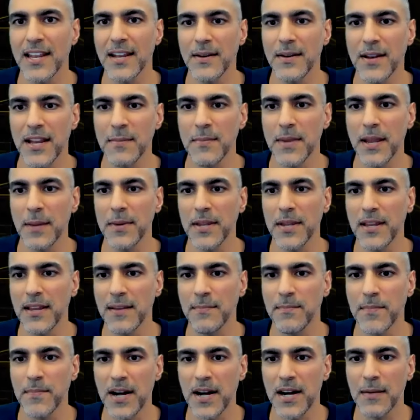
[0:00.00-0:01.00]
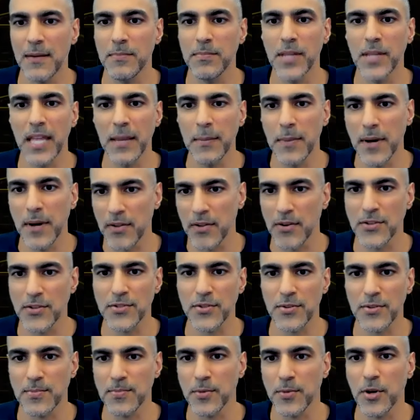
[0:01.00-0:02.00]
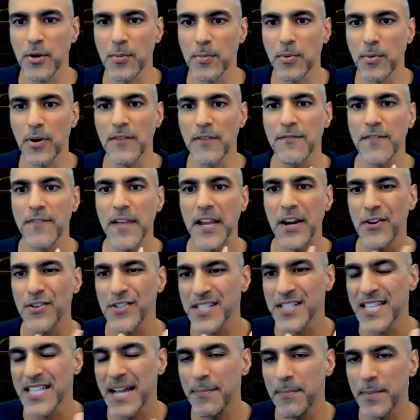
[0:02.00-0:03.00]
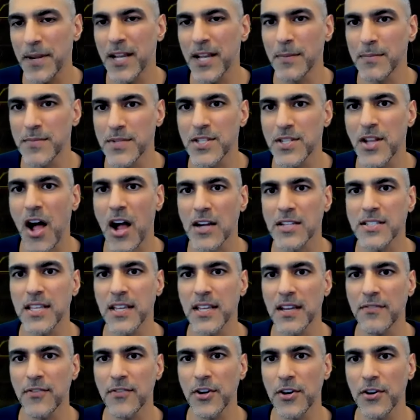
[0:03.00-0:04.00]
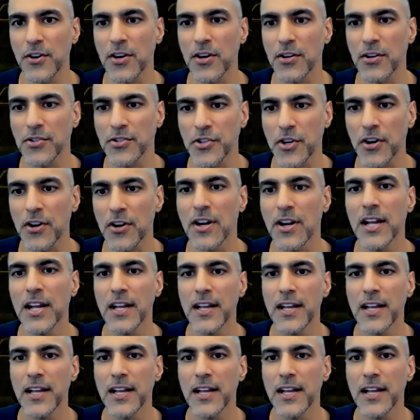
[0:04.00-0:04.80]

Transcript: And, and maybe uh, blame others or, or point fingers, and that becomes toxic for your culture.